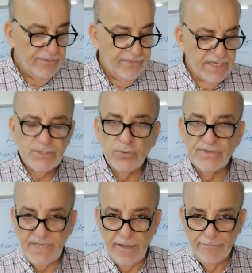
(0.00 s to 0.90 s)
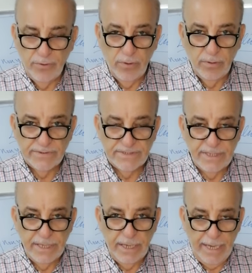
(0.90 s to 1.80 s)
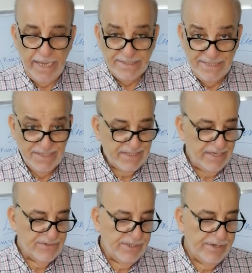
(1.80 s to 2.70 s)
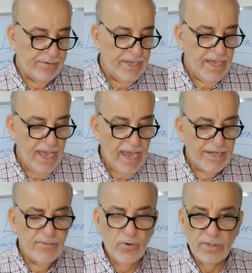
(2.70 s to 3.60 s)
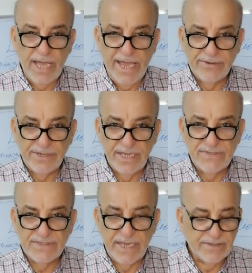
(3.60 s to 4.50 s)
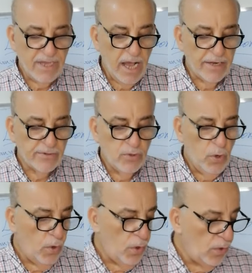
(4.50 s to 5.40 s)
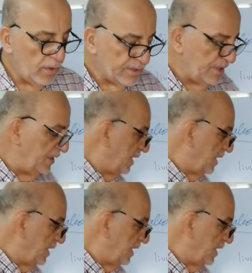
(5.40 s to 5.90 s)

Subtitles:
In these two examples, as he says here, animal and insect are called,